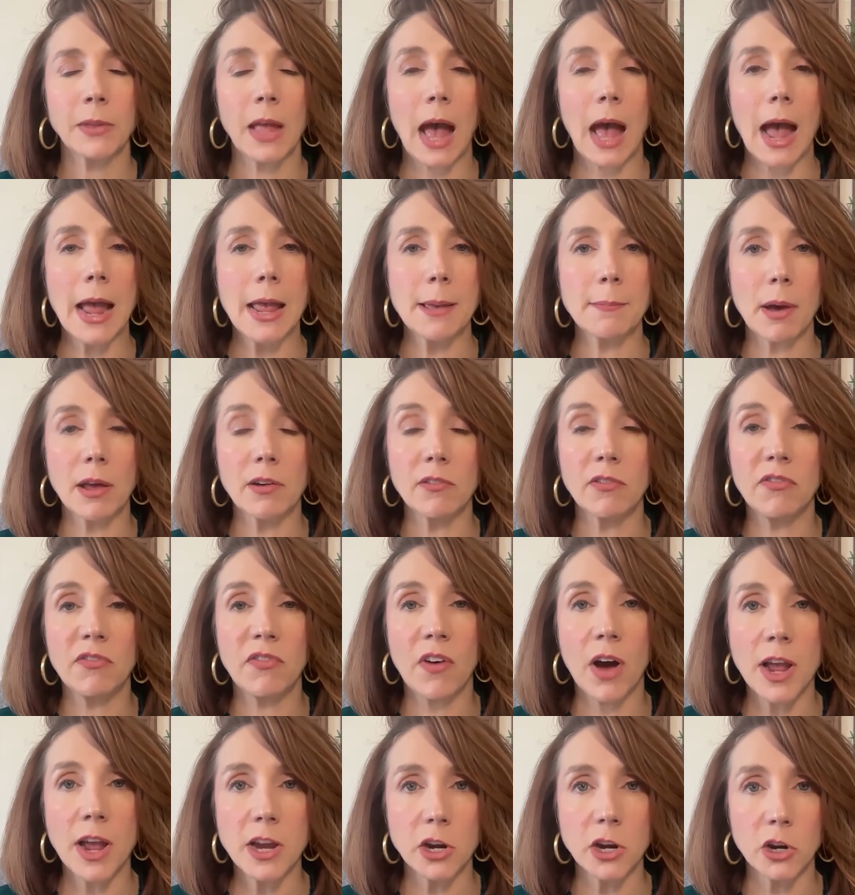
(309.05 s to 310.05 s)
I am on
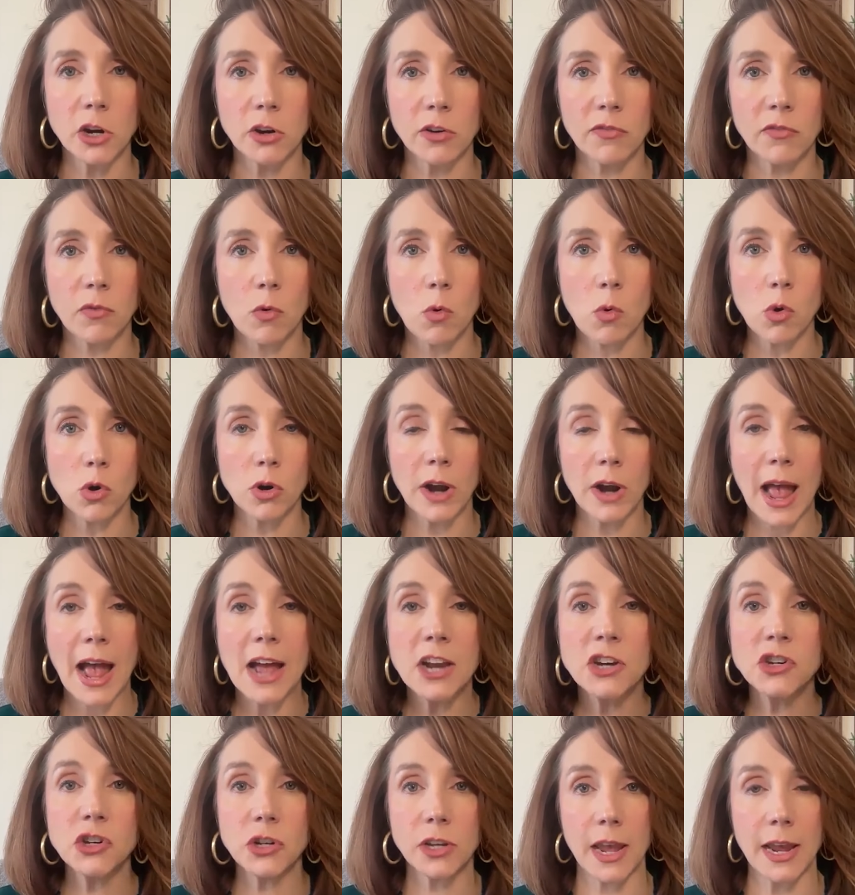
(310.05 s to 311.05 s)
fire for
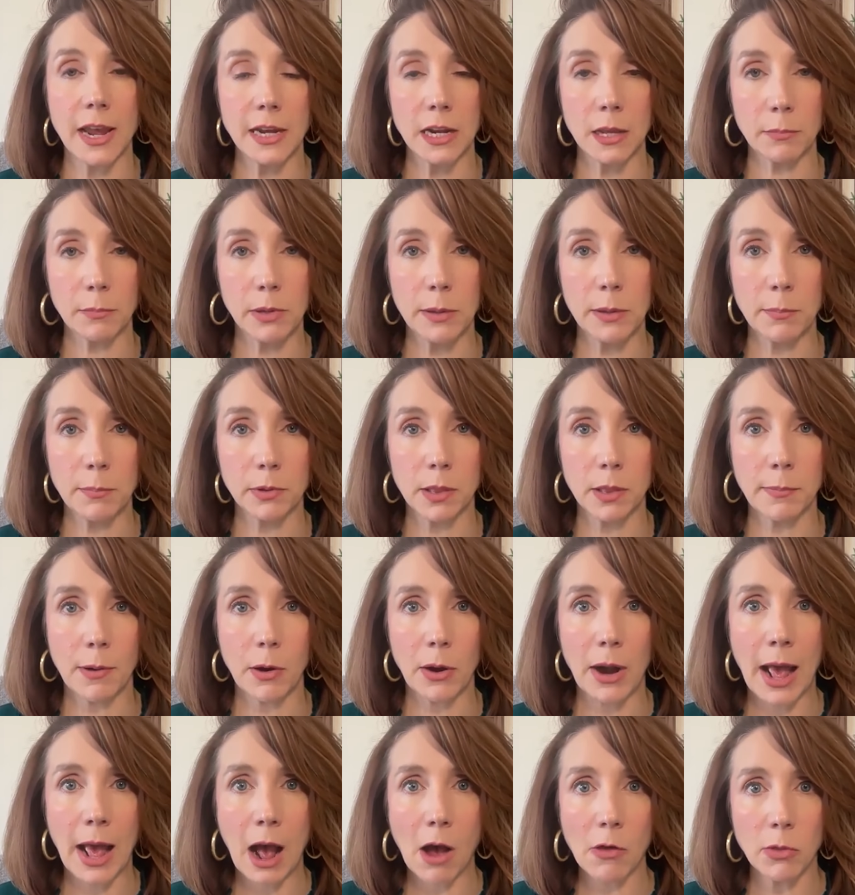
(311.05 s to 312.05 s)
educating people
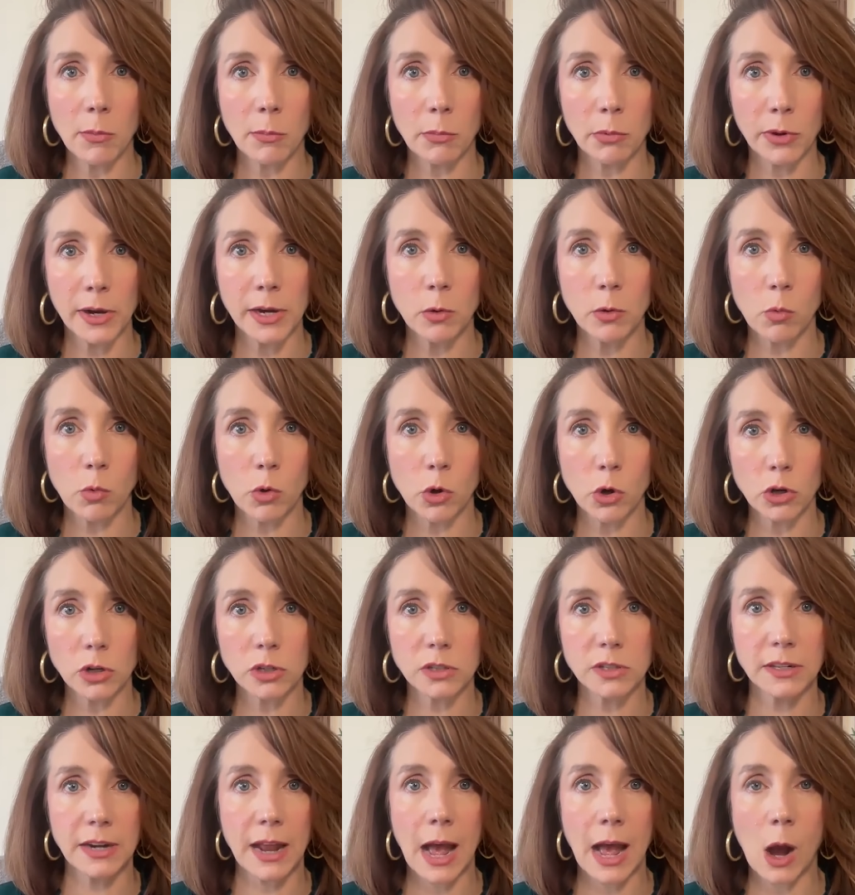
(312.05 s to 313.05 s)
about how the brain
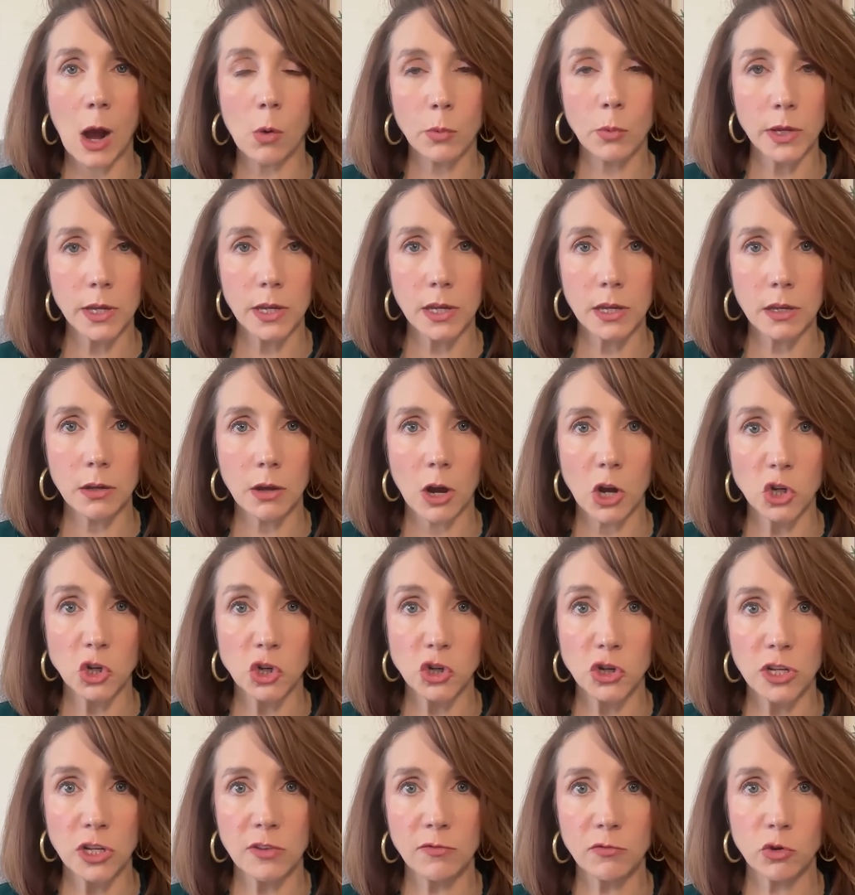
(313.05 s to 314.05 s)
works and how we
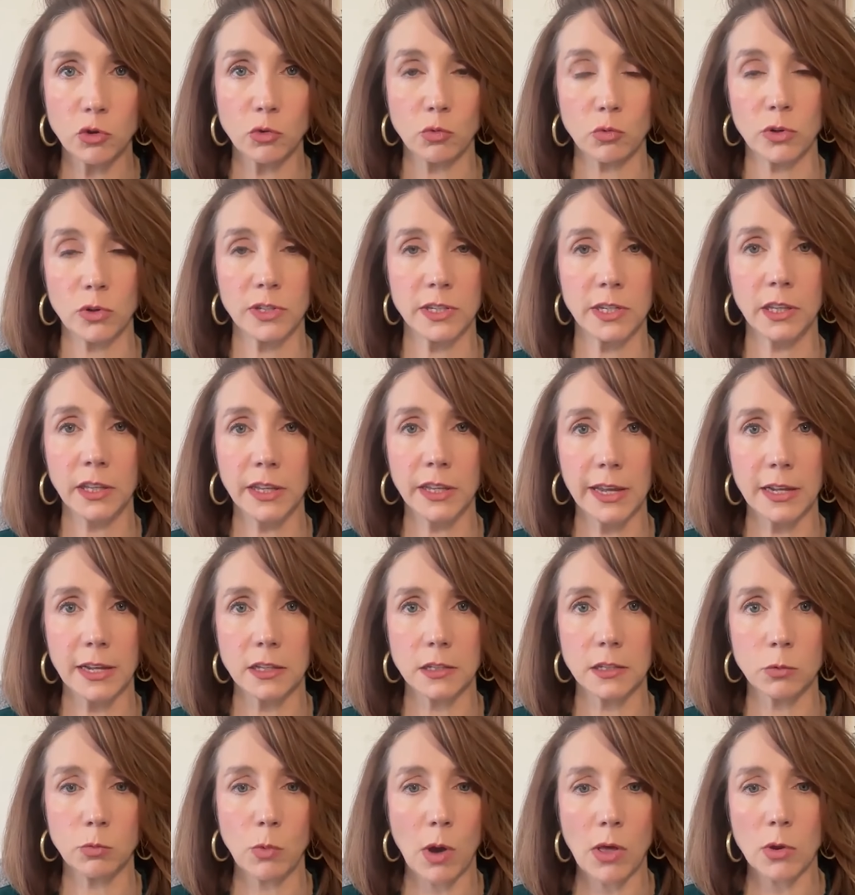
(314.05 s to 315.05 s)
achieve
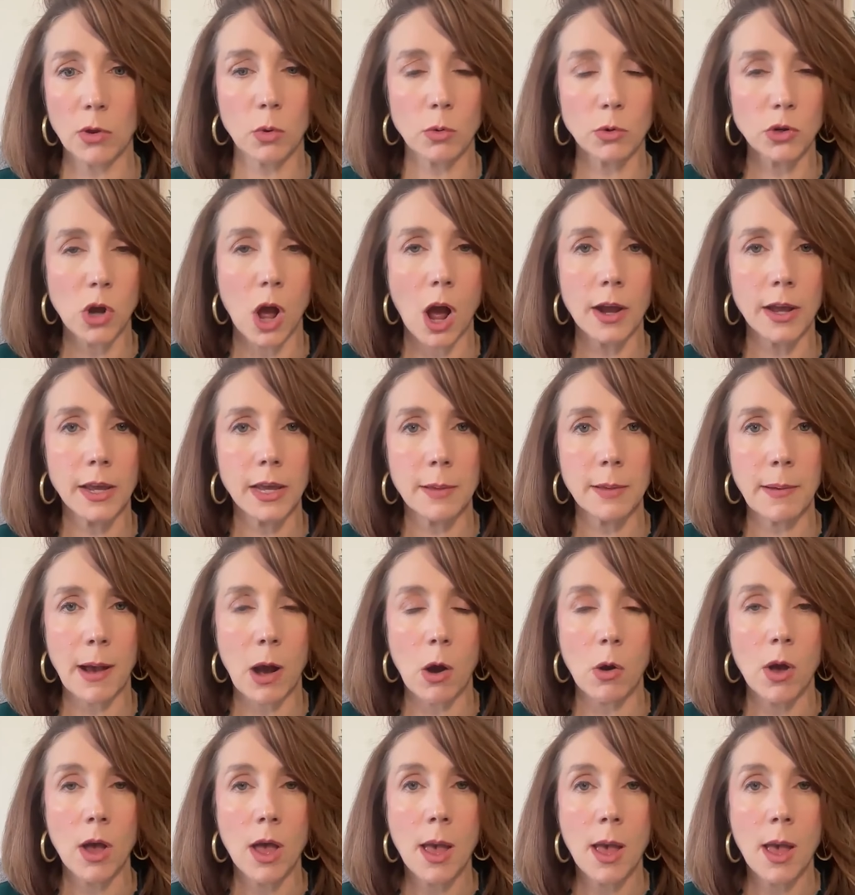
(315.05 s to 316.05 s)
resilience, whether we're talking about